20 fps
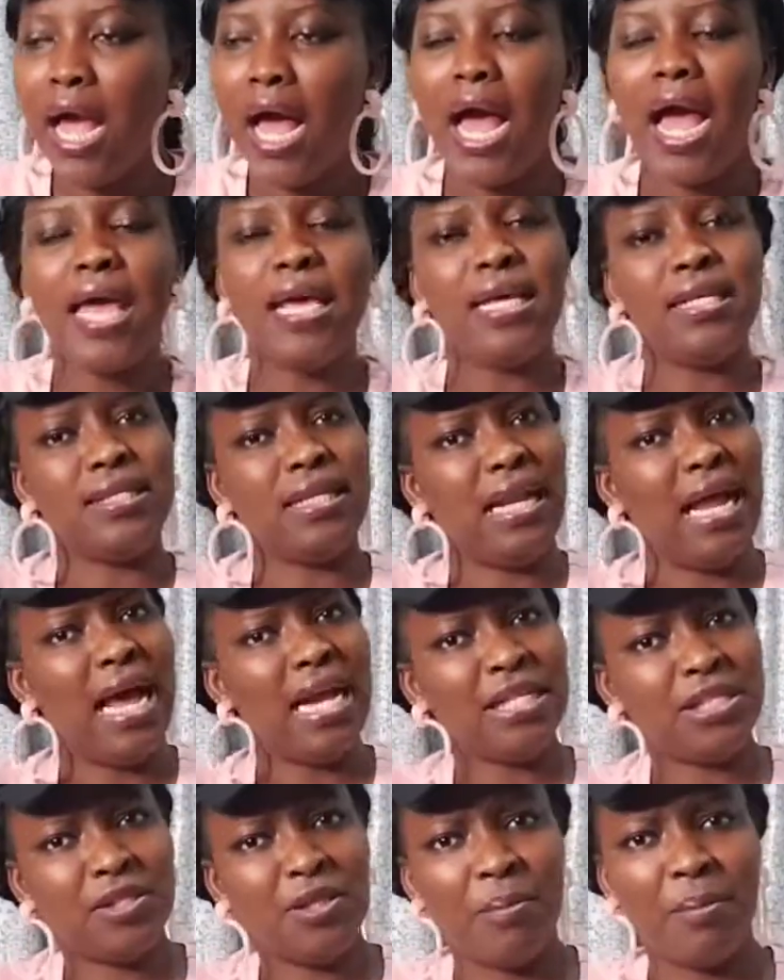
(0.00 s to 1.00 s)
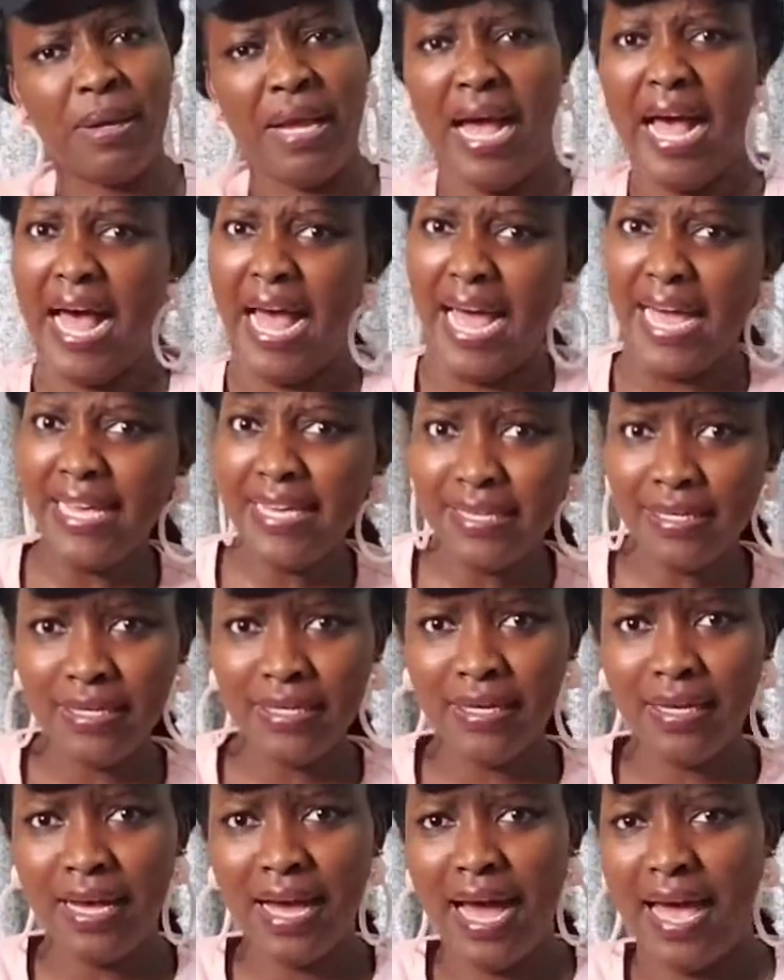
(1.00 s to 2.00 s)
Ike is a handsome guy.
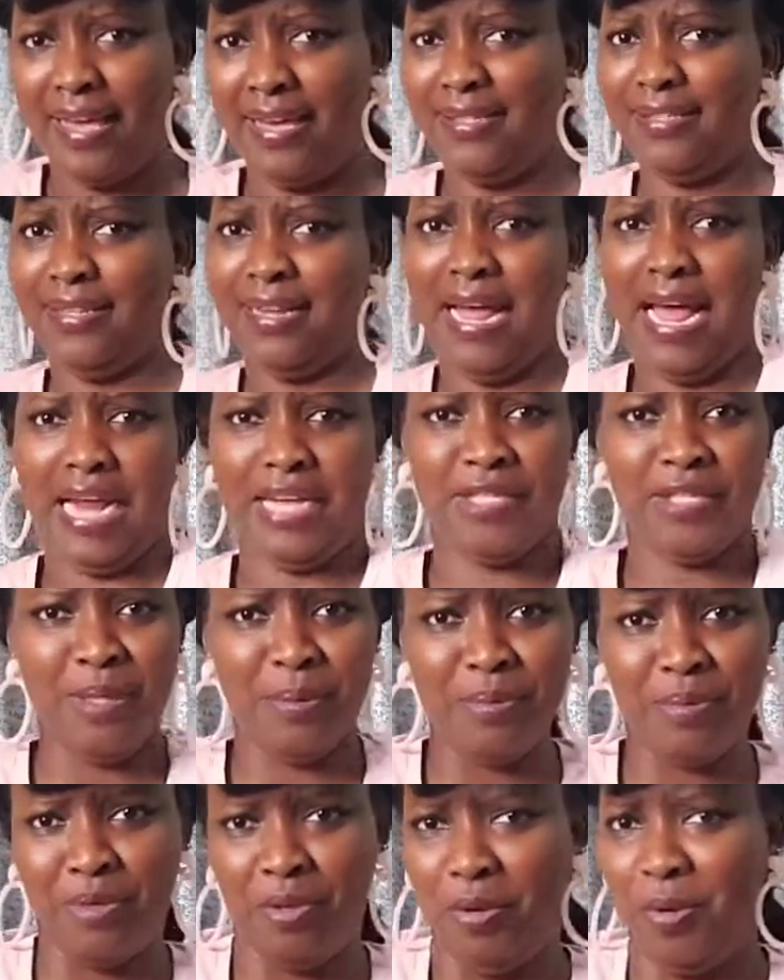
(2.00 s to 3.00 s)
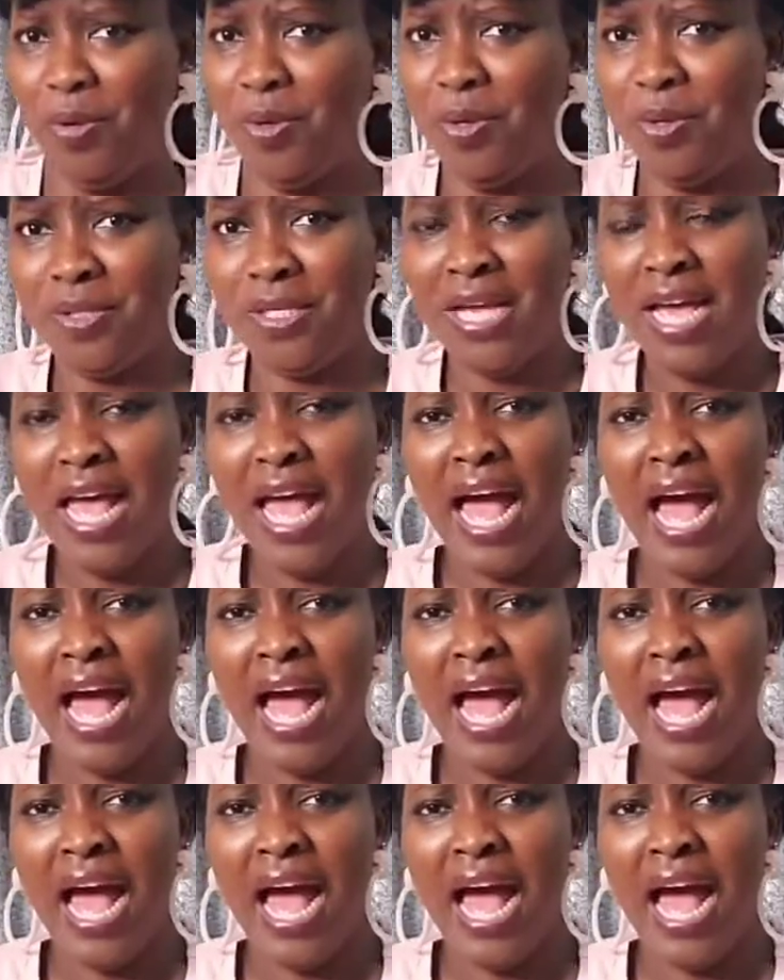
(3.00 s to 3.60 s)
Ike is a handsome dude.